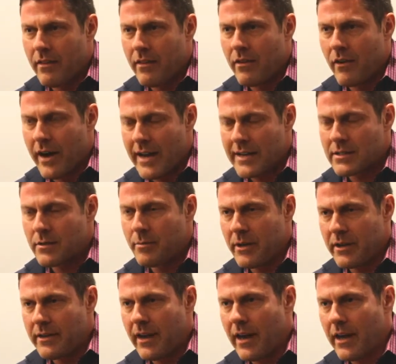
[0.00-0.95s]
There has to
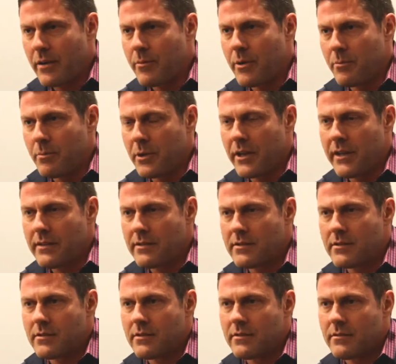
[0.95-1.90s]
be a document in
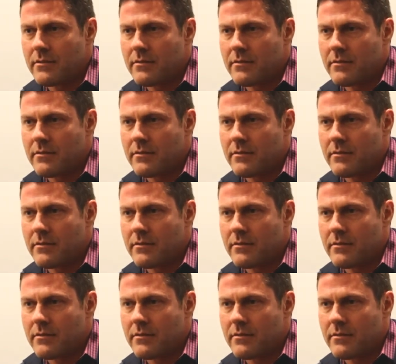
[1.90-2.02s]
place.